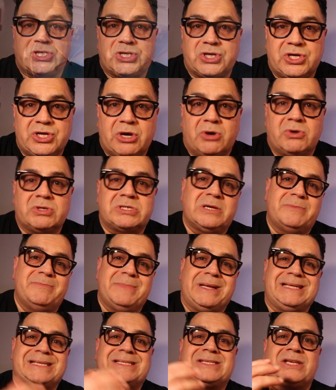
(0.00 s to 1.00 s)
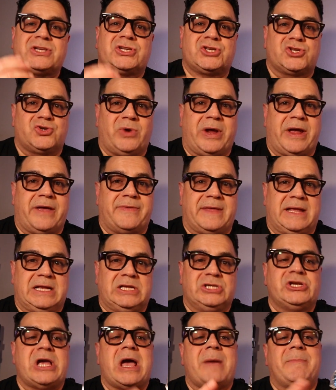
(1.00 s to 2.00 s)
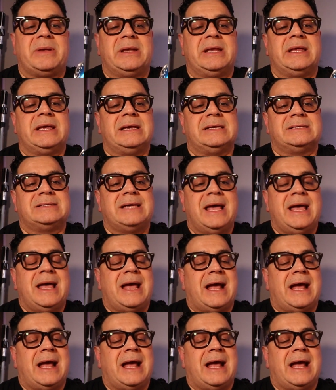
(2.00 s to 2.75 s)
Tsuyosa means strength in Japanese.